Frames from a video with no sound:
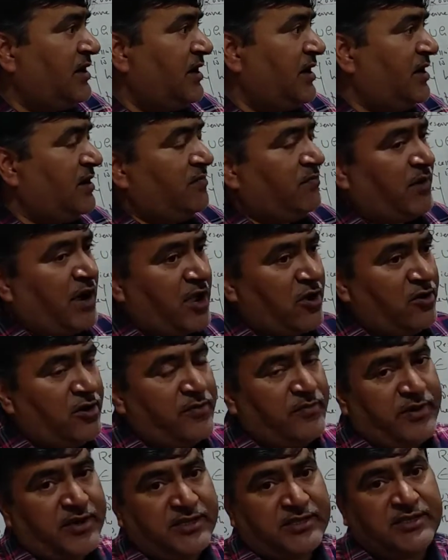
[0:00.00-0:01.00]
And
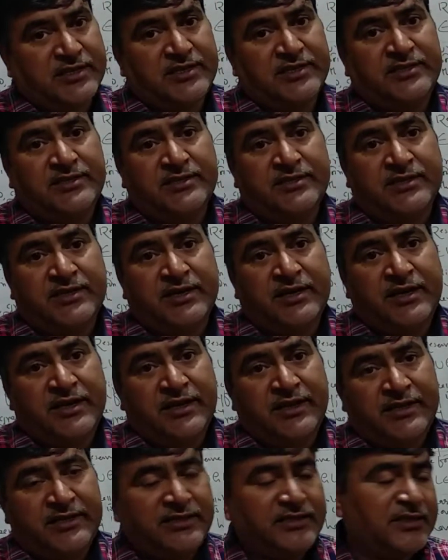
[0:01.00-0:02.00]
bioluminescence
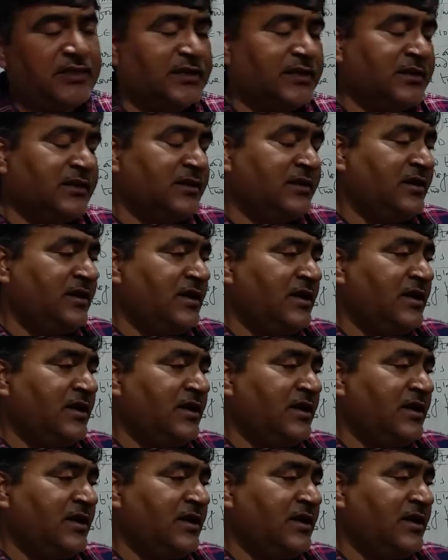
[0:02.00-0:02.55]
is the